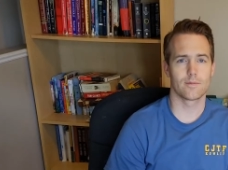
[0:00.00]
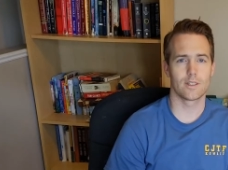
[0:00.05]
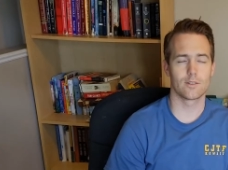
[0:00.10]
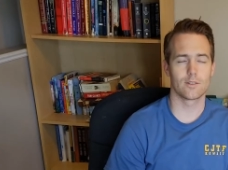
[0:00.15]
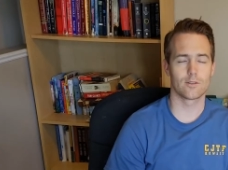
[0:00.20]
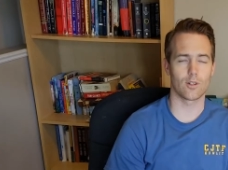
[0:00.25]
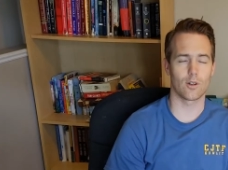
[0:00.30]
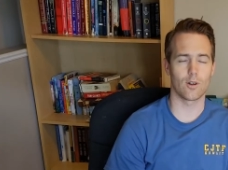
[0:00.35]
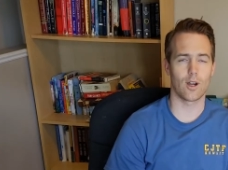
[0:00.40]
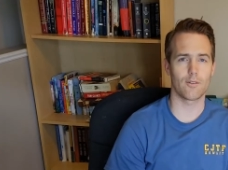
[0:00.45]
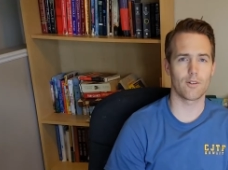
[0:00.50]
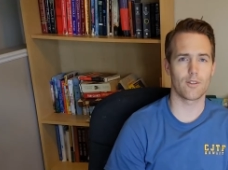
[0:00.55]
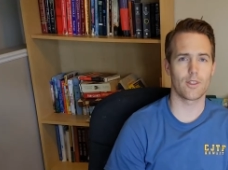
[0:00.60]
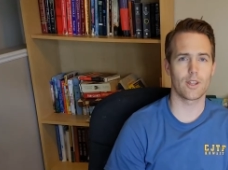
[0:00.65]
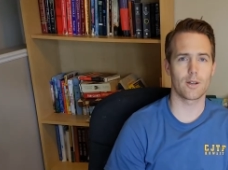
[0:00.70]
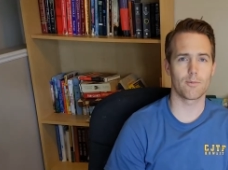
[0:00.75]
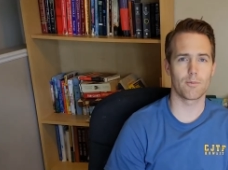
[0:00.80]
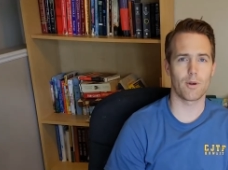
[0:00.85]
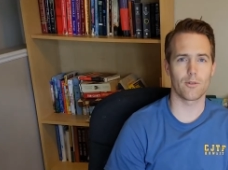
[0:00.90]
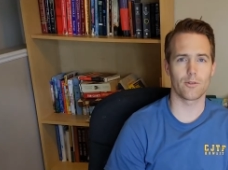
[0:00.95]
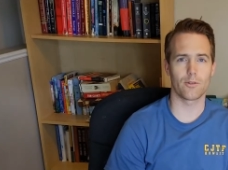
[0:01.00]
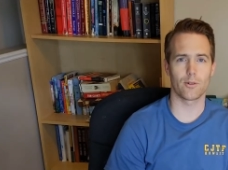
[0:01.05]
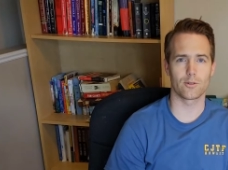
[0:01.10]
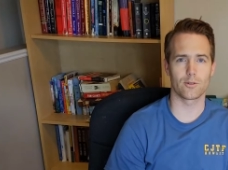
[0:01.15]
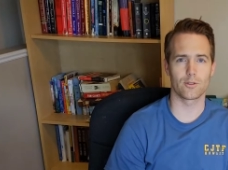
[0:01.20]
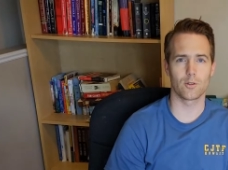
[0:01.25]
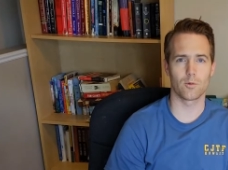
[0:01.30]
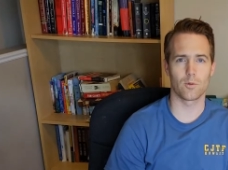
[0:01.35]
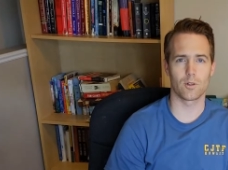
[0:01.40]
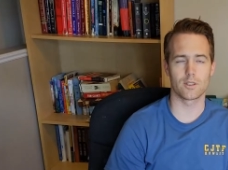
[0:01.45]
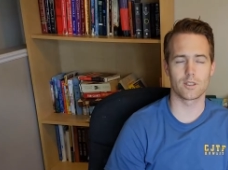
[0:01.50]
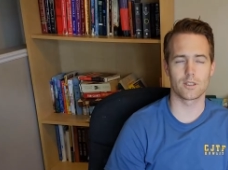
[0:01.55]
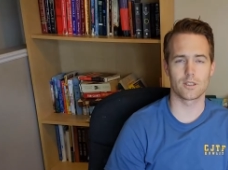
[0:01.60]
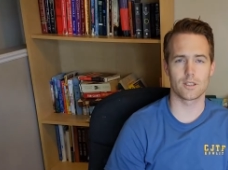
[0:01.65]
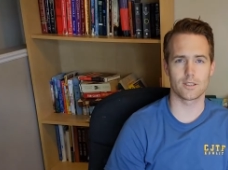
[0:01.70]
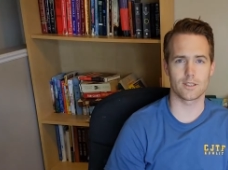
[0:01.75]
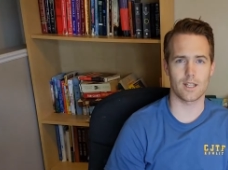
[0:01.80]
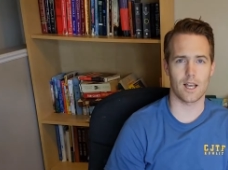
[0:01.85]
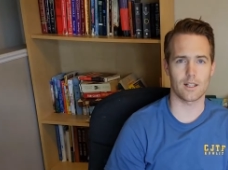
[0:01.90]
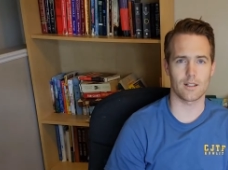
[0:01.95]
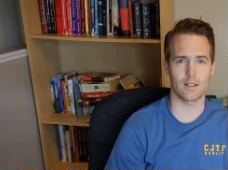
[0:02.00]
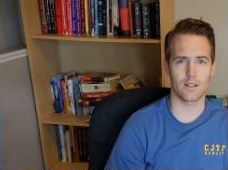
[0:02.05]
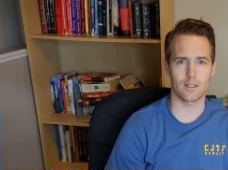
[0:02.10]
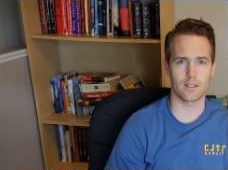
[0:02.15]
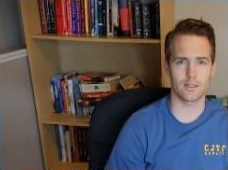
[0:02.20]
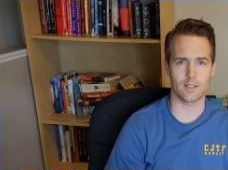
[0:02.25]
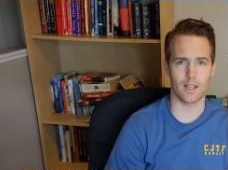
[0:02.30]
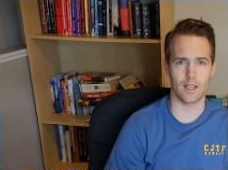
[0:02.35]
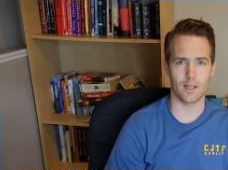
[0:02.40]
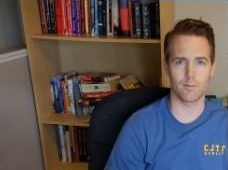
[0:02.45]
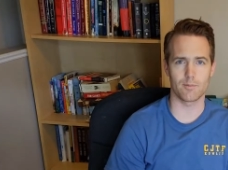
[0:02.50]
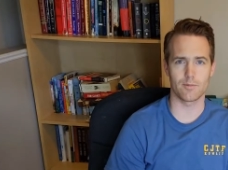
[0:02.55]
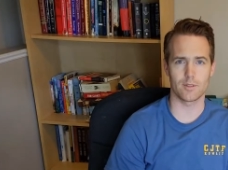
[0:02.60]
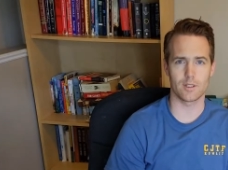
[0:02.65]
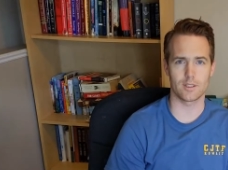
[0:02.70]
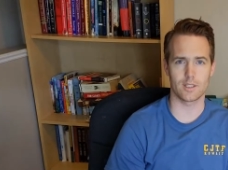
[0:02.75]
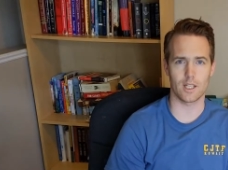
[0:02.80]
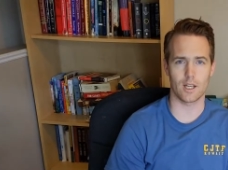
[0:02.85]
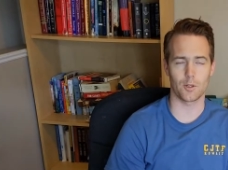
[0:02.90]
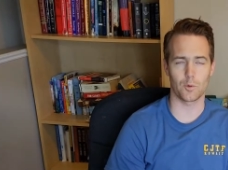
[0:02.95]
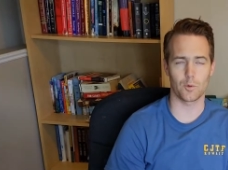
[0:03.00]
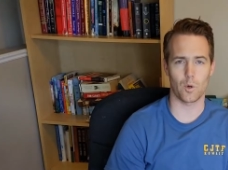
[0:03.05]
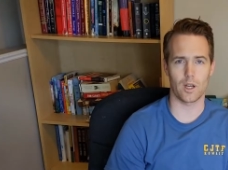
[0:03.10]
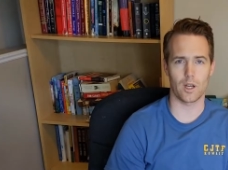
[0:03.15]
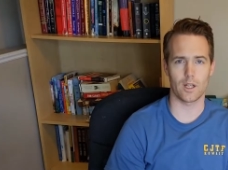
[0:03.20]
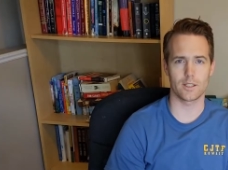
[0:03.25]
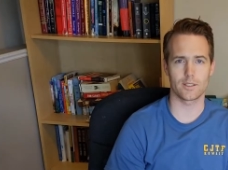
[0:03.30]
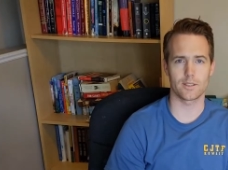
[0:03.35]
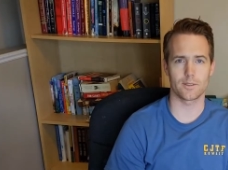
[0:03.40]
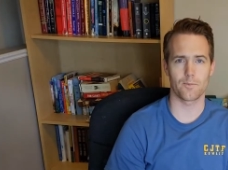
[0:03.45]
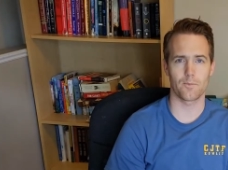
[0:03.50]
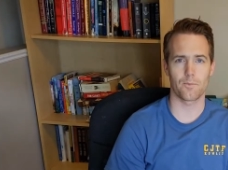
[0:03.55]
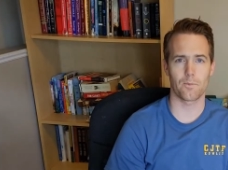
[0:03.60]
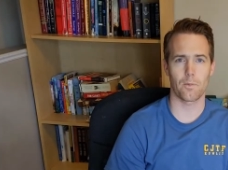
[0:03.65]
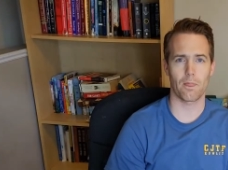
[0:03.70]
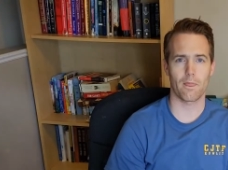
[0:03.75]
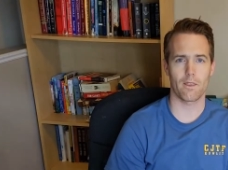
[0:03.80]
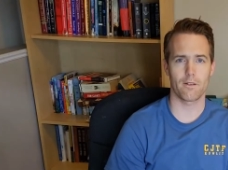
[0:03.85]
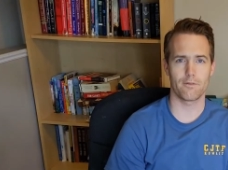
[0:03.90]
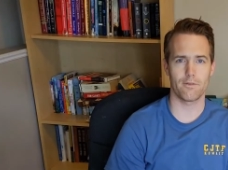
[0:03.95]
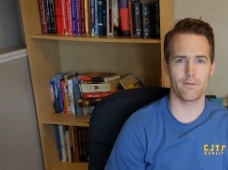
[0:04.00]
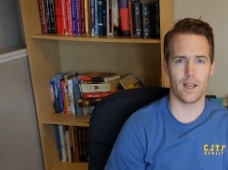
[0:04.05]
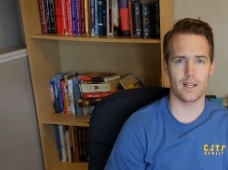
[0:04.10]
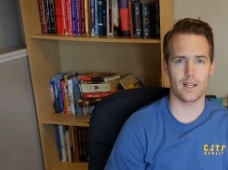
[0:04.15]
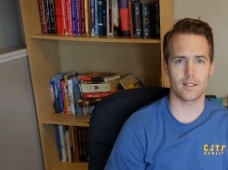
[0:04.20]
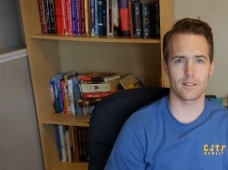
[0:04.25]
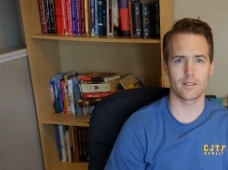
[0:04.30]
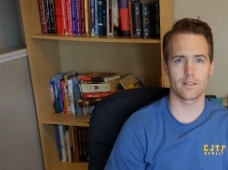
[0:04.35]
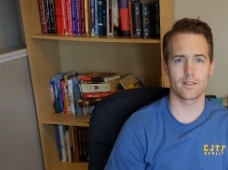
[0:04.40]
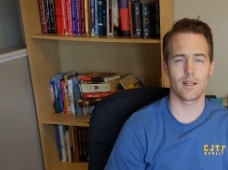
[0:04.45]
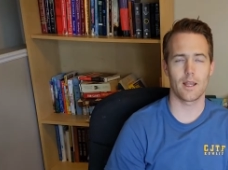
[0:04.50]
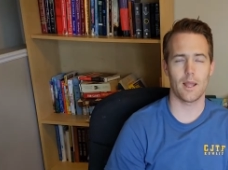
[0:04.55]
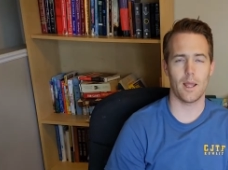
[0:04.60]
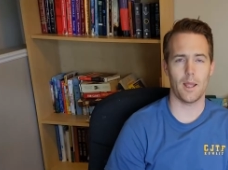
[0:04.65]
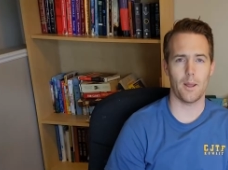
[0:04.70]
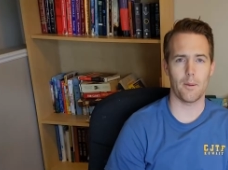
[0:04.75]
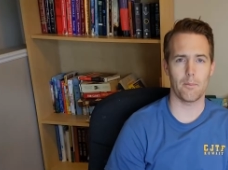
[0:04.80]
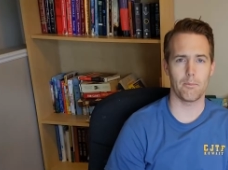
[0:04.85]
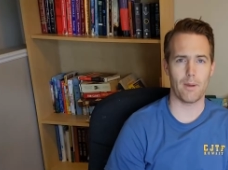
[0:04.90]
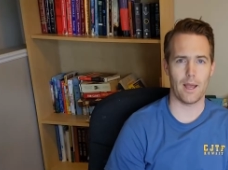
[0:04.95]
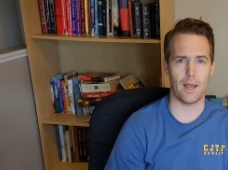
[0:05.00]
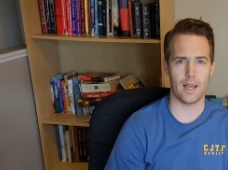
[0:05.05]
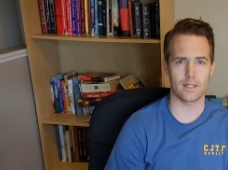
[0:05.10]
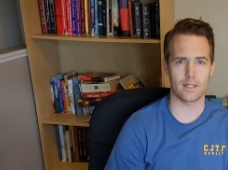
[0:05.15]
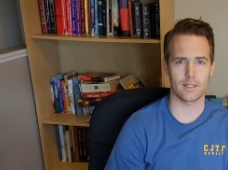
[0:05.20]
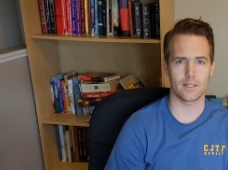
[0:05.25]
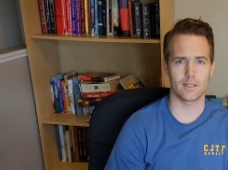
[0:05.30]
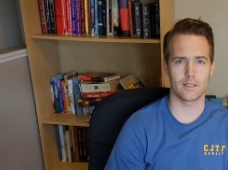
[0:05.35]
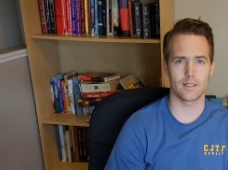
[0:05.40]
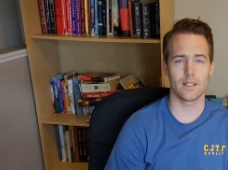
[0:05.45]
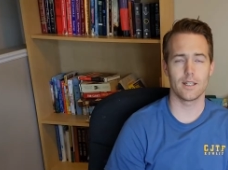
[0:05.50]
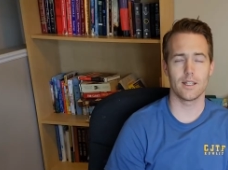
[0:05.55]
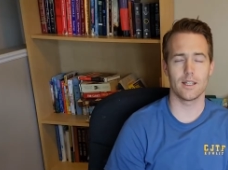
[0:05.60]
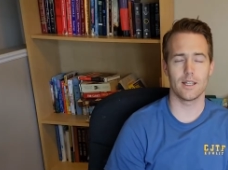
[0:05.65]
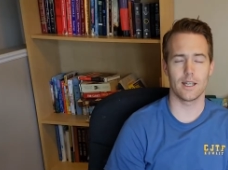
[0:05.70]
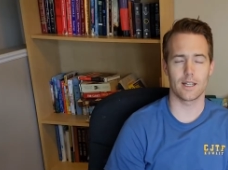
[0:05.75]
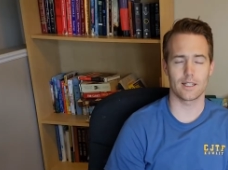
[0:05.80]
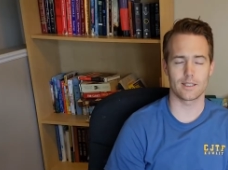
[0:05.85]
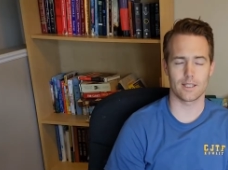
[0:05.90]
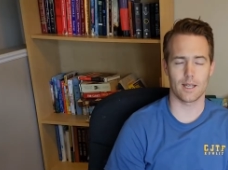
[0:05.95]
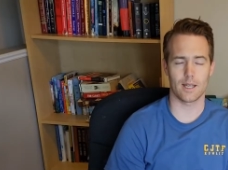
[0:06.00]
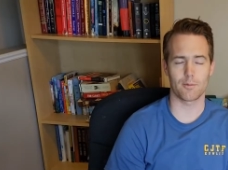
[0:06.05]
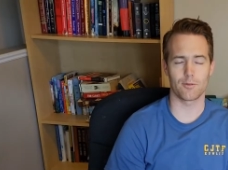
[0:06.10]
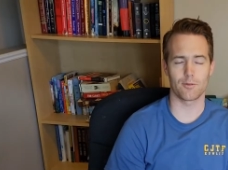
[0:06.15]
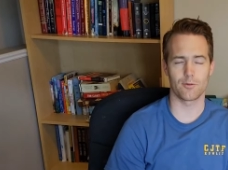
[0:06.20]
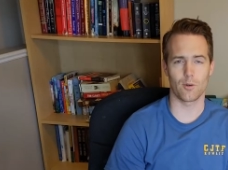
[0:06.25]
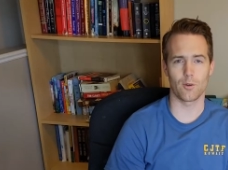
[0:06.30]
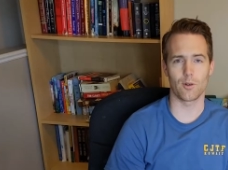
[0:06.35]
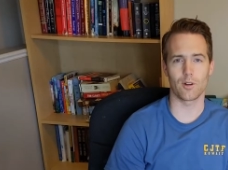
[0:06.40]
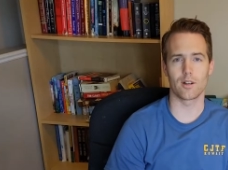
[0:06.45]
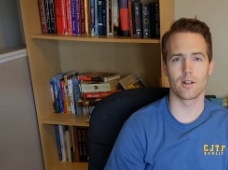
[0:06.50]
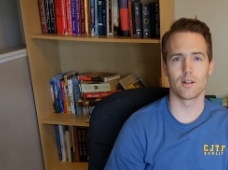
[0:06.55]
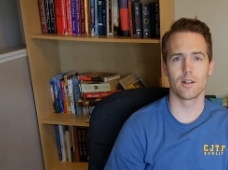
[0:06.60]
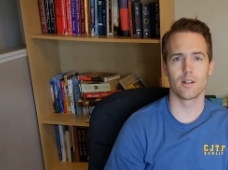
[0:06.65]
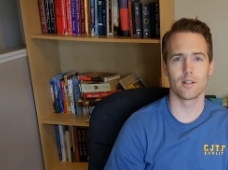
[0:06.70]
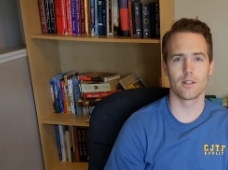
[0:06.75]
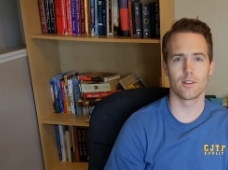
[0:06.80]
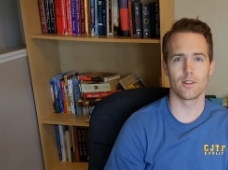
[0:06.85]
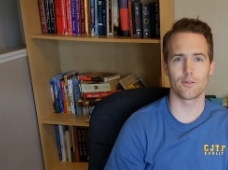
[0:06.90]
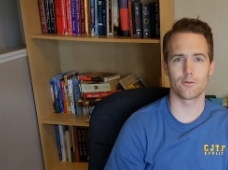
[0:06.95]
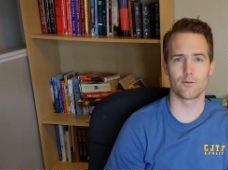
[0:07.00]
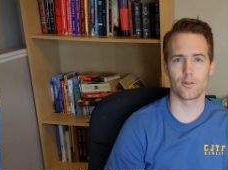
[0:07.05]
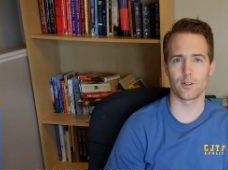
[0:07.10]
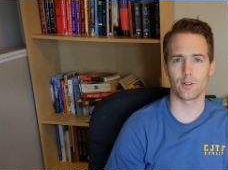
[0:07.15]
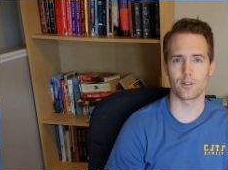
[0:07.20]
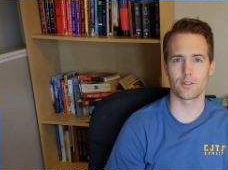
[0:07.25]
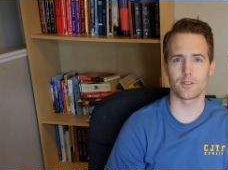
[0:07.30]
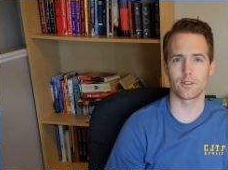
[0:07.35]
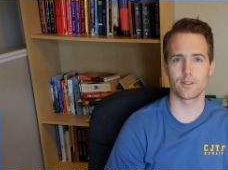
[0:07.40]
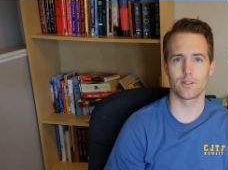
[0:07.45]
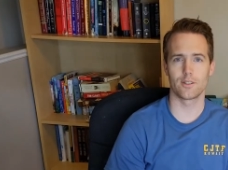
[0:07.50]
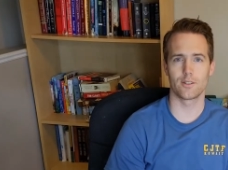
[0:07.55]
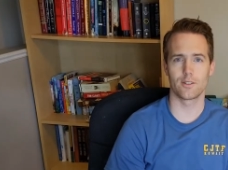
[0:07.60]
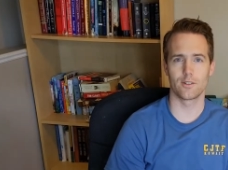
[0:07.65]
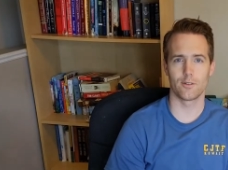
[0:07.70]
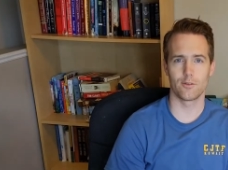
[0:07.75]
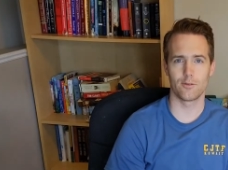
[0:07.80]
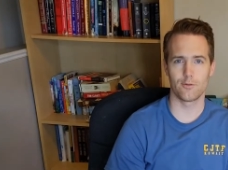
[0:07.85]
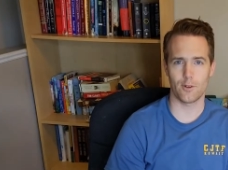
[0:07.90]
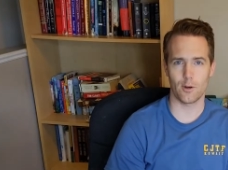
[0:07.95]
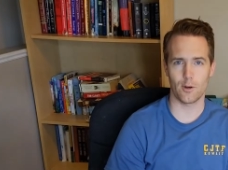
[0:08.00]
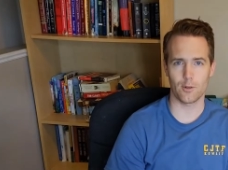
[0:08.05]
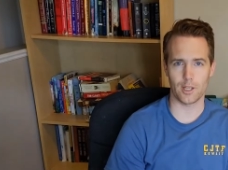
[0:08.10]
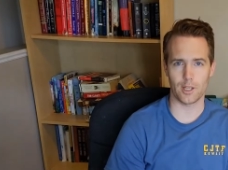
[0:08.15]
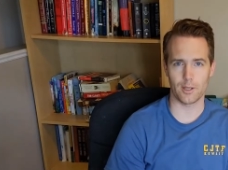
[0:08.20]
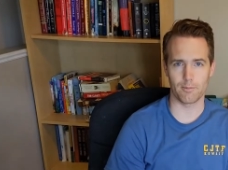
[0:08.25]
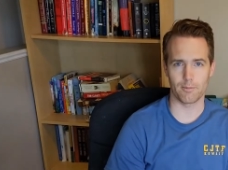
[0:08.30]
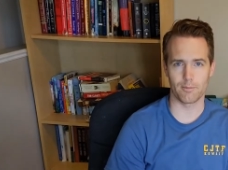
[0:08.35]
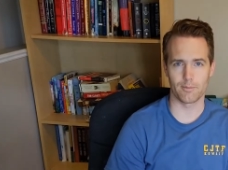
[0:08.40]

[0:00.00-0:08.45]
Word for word: So everything about those two words is exactly the same sound-wise, fat and bat, except for the first phoneme.